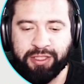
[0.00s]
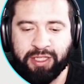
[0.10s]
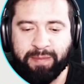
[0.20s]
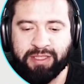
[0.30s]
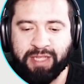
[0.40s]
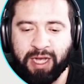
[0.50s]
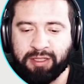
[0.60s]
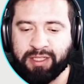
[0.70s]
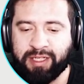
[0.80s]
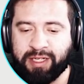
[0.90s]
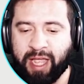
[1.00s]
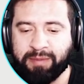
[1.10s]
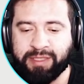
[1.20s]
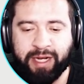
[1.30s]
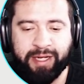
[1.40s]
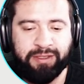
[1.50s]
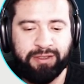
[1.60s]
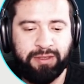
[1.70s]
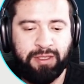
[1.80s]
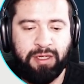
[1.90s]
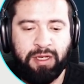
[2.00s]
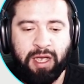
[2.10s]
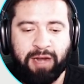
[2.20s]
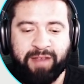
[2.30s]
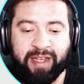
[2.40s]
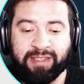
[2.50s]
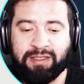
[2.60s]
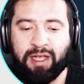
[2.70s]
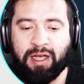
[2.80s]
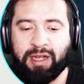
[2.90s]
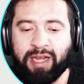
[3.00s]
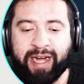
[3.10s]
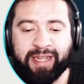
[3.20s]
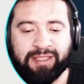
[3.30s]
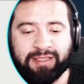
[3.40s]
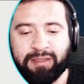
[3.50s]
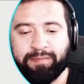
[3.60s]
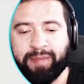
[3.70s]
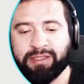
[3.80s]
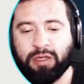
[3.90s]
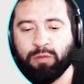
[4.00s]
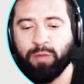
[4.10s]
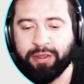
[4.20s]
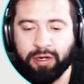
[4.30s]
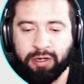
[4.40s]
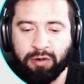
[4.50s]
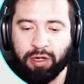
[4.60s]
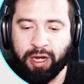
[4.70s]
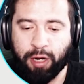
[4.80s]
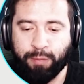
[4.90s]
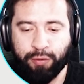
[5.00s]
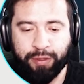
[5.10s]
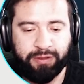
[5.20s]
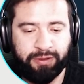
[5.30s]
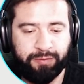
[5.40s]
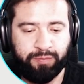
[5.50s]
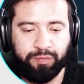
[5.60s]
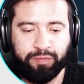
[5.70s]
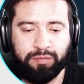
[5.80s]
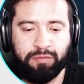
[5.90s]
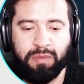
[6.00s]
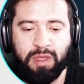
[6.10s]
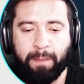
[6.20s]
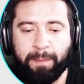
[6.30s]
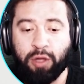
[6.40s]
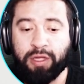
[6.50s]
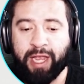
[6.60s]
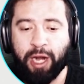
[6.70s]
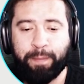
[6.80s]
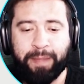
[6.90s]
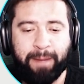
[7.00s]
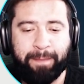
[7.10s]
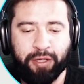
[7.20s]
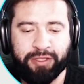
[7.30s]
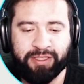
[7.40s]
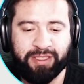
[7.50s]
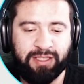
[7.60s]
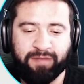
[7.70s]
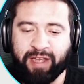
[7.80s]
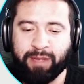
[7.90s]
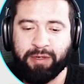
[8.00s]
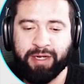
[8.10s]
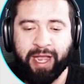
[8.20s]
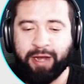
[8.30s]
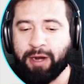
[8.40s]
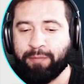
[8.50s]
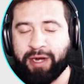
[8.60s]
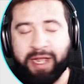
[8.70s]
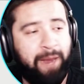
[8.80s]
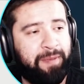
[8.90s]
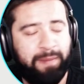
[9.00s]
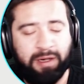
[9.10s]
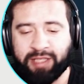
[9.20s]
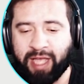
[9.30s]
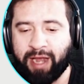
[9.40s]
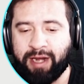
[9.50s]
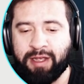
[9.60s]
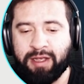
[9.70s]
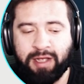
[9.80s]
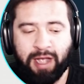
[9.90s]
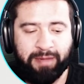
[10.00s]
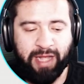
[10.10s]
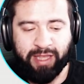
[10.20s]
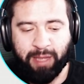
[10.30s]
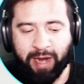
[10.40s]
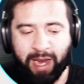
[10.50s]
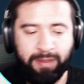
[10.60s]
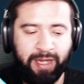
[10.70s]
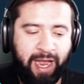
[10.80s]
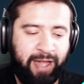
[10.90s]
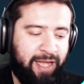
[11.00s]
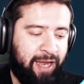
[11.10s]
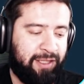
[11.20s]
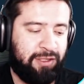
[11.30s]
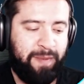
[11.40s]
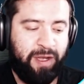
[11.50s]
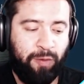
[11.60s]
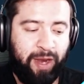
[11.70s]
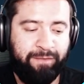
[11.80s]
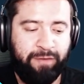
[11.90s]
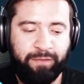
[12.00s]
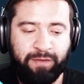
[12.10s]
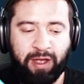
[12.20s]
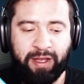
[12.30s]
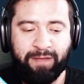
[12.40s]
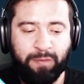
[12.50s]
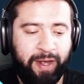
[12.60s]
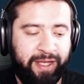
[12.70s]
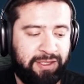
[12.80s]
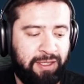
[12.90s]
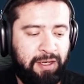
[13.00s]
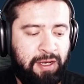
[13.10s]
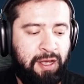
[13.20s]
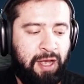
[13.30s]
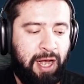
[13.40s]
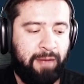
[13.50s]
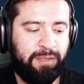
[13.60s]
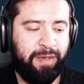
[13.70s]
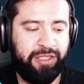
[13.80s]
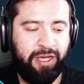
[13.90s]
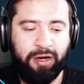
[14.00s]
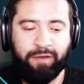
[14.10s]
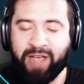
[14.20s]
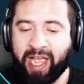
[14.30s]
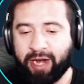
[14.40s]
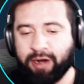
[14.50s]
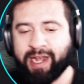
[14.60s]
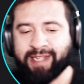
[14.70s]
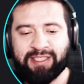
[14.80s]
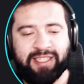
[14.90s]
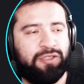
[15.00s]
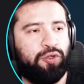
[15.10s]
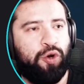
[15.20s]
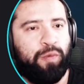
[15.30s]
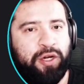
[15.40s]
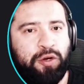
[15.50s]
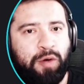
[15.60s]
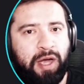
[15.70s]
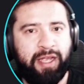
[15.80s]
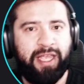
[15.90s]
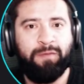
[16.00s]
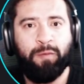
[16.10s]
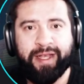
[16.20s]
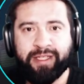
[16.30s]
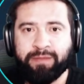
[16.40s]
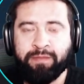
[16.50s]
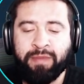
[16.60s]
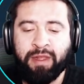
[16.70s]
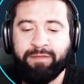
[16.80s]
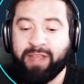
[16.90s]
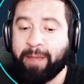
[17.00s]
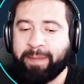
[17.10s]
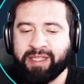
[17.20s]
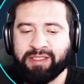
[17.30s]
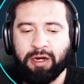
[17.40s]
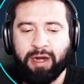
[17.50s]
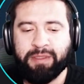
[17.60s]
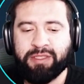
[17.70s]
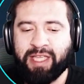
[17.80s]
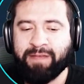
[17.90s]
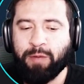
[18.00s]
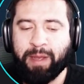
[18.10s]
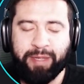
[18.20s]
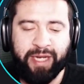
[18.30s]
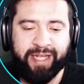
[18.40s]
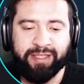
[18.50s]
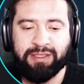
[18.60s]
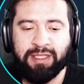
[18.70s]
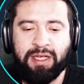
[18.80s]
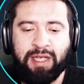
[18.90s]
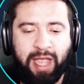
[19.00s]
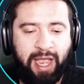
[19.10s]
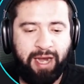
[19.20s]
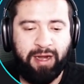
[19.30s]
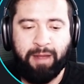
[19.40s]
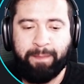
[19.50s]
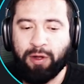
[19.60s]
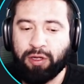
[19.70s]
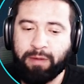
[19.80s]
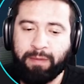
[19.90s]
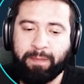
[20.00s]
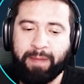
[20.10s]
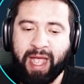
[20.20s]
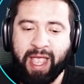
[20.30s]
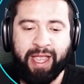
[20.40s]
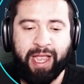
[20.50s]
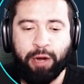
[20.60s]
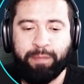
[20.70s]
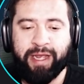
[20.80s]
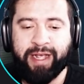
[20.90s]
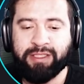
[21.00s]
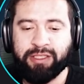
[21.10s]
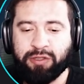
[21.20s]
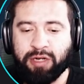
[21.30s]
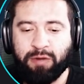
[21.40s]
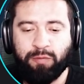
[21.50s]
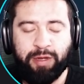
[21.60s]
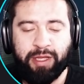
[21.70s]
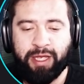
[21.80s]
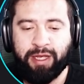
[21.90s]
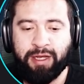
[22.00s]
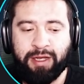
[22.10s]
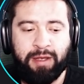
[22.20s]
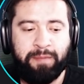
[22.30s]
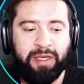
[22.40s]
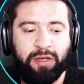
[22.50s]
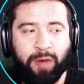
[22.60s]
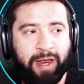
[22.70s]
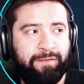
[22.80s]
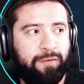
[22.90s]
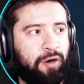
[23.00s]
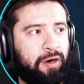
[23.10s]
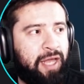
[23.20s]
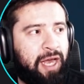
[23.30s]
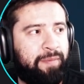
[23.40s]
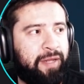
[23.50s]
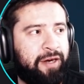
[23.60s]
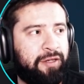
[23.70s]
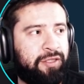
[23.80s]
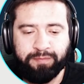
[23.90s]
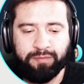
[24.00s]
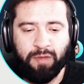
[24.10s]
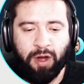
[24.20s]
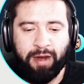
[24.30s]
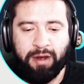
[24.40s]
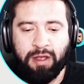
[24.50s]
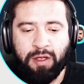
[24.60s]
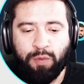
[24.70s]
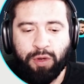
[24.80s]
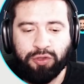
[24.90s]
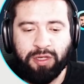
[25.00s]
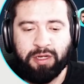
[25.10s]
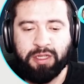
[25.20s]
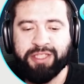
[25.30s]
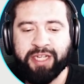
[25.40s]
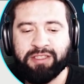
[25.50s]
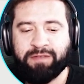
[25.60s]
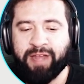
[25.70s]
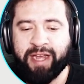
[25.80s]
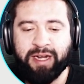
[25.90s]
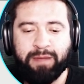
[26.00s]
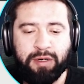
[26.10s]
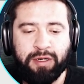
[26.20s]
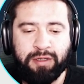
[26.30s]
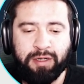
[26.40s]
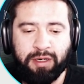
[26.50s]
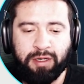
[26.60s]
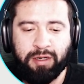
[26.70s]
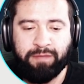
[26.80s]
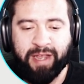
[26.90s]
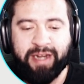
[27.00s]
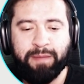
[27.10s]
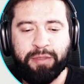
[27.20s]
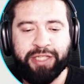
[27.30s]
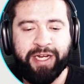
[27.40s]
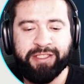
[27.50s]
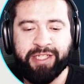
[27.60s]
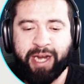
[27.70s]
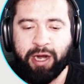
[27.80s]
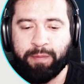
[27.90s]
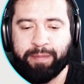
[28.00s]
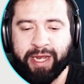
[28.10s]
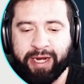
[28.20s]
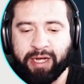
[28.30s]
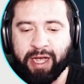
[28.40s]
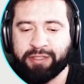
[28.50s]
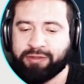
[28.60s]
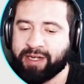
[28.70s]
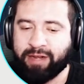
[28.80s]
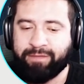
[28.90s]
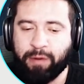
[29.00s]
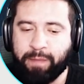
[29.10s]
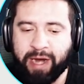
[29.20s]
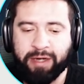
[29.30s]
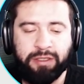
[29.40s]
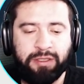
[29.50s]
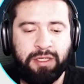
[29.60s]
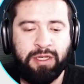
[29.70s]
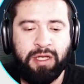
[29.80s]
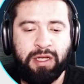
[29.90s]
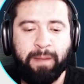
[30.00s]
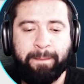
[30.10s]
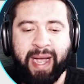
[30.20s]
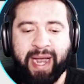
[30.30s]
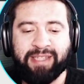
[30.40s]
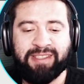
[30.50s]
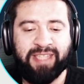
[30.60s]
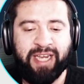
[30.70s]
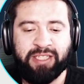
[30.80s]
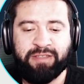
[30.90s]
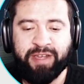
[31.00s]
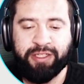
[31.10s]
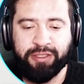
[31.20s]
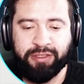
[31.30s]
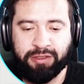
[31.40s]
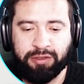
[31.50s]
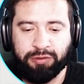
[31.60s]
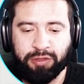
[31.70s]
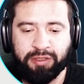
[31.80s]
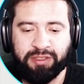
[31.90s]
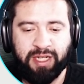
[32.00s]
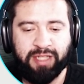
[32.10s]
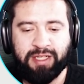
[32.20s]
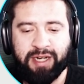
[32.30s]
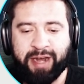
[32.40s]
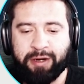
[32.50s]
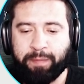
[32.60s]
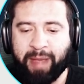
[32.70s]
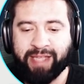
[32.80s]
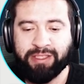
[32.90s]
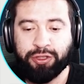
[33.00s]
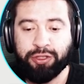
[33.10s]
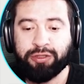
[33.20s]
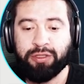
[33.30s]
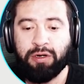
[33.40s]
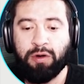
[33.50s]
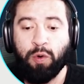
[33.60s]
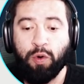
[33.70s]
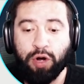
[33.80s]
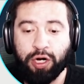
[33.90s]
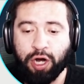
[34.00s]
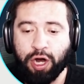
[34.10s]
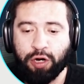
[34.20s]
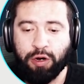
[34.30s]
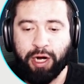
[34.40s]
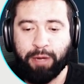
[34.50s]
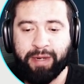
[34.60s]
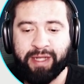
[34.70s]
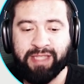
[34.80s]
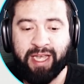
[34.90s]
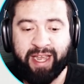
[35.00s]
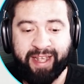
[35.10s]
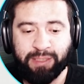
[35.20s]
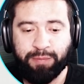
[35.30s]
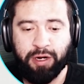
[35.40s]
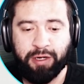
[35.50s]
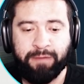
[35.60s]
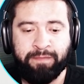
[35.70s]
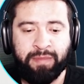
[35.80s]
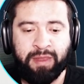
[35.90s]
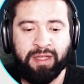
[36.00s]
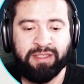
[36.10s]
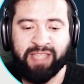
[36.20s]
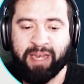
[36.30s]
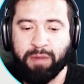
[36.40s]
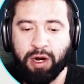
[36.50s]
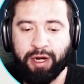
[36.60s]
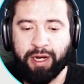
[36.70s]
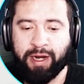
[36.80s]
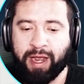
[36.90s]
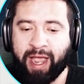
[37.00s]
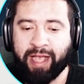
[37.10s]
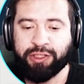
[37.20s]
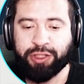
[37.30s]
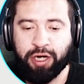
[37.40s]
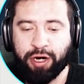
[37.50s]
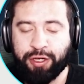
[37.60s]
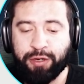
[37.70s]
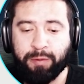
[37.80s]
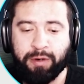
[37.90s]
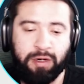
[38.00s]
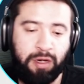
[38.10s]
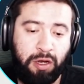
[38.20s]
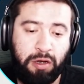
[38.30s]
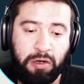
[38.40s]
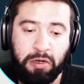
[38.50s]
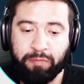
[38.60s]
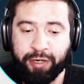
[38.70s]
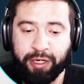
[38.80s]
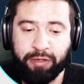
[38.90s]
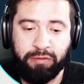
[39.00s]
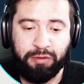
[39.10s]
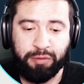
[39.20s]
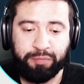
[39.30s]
can be toggled in game settings. Advanced lighting system based on weather on all airports. Bulk airplane purchases available in hangar. I'm pretty hyped about that. I'm glad they were able to add that. That's going to be great for giveaways, especially on the Fat Airlines Discord. We do giveaways. VIPs are able to give away planes, and bulk buying airplanes is going to really be great for a lot of players. All right. We also can change the flight number change in airplane contract info panel, combined stands features. So certain stands can handle passengers or cargo airplanes at Innsbruck, St. Martin, and GRU. Oh, pretty cool.